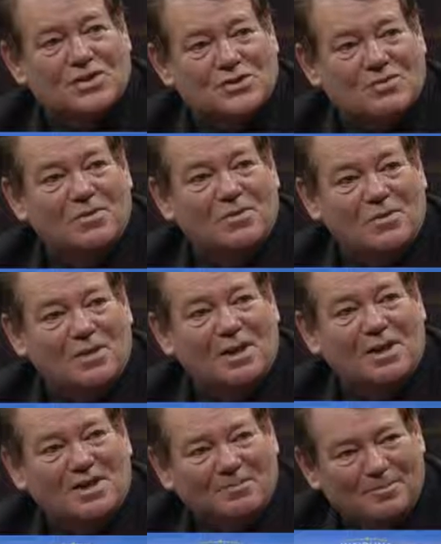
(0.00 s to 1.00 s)
and
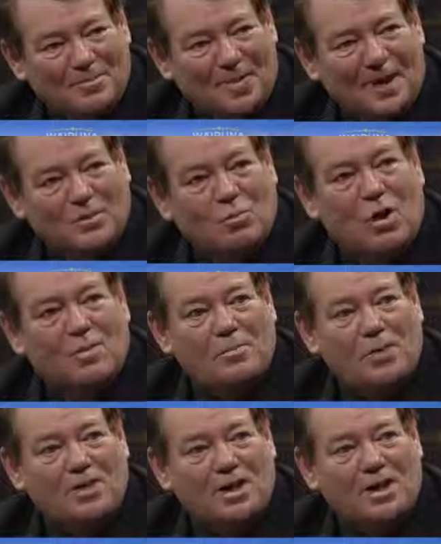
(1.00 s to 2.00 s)
7:30 at
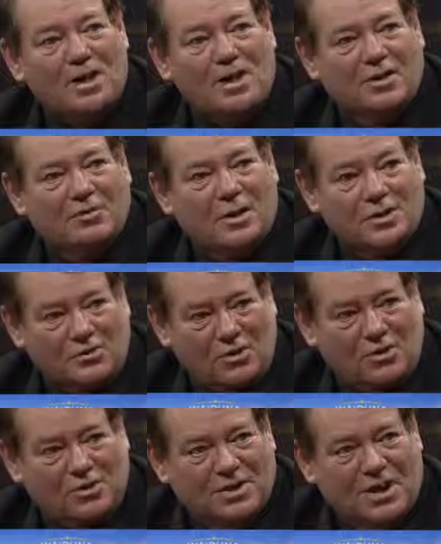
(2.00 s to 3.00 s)
Waipuna
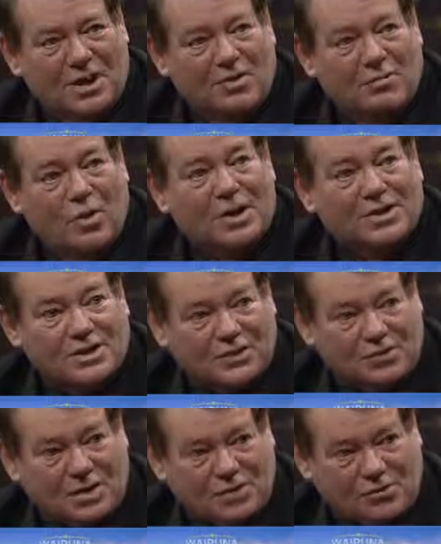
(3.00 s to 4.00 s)
Restaurant,
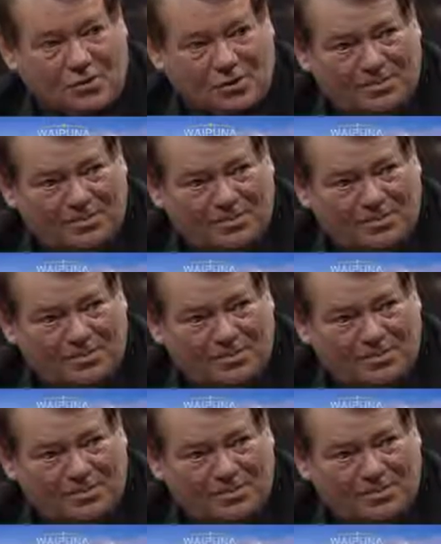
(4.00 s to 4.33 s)
Wellington's restaurant.